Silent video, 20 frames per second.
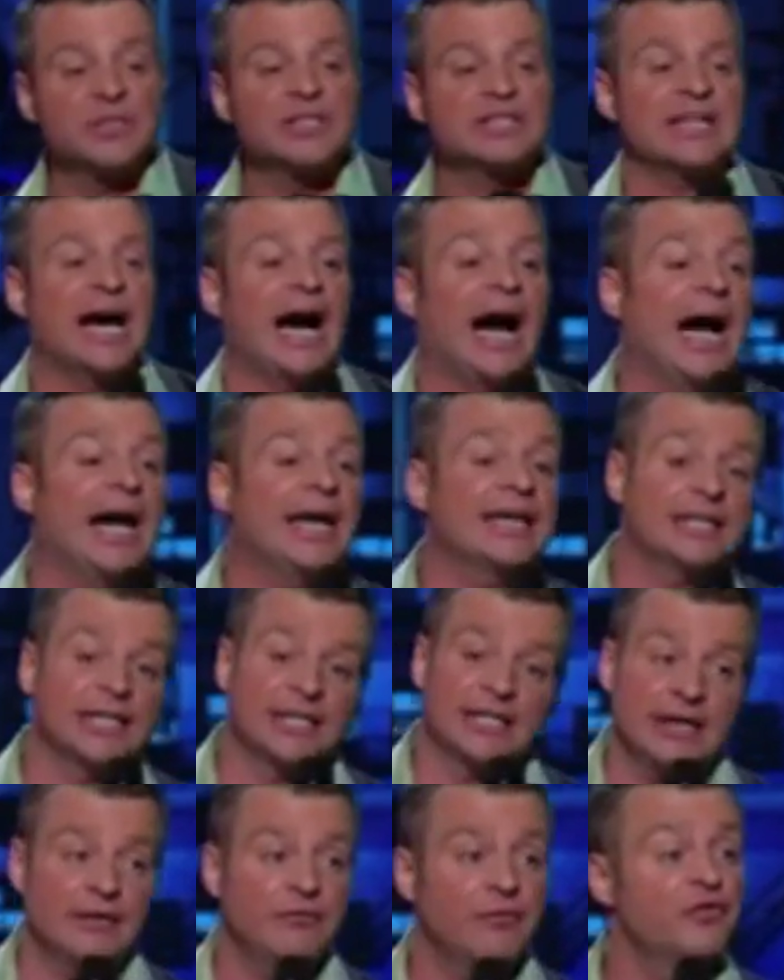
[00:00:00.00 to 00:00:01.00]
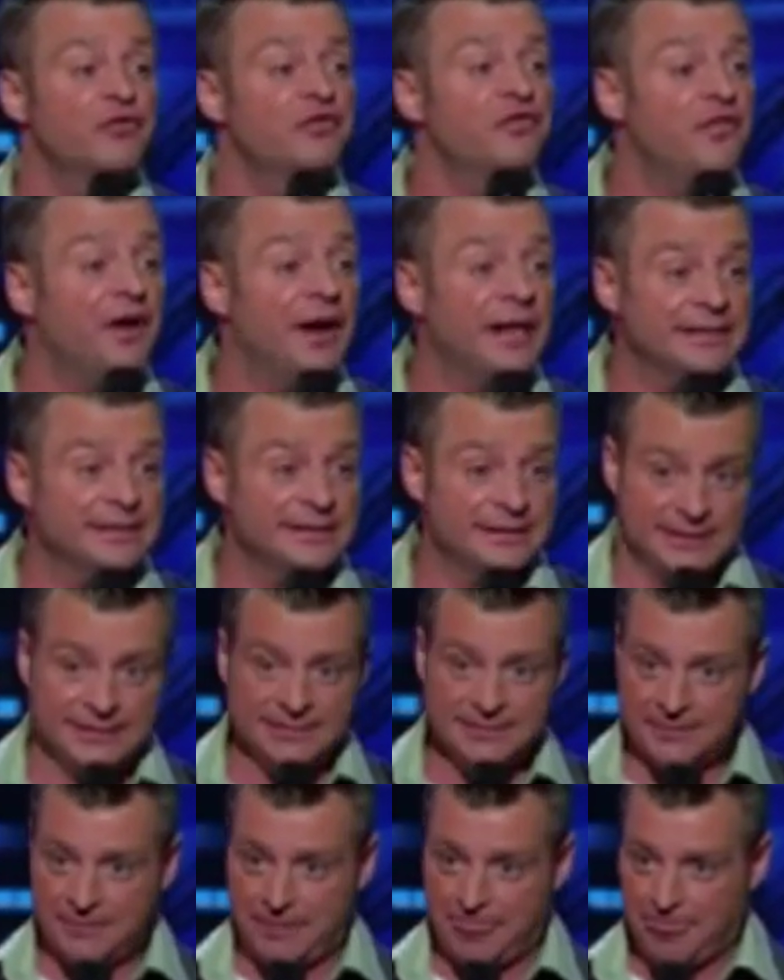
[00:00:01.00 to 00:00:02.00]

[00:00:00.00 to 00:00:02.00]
because I can never find it.